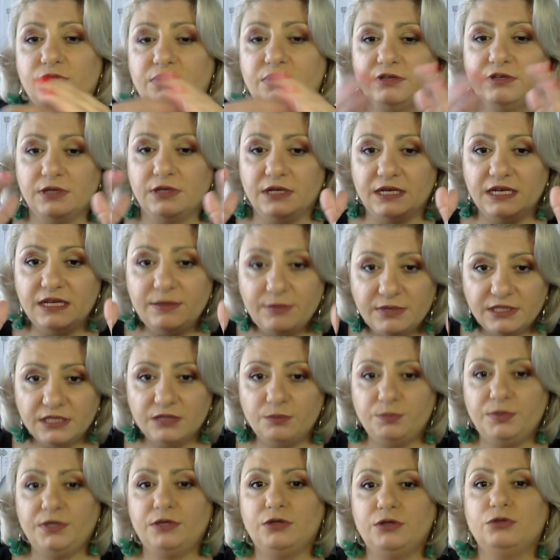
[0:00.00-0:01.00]
a limited
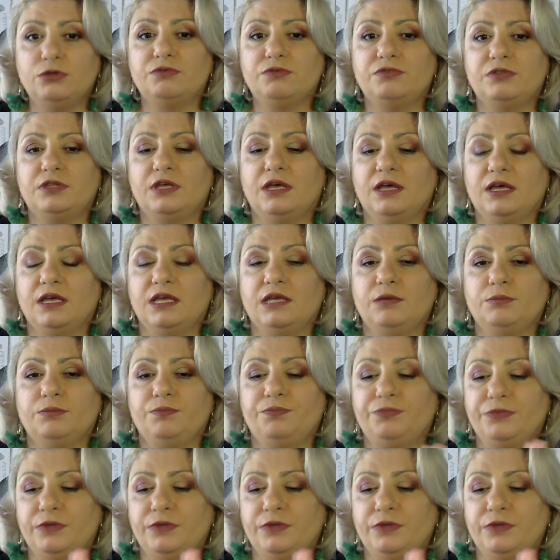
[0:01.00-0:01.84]
period of time,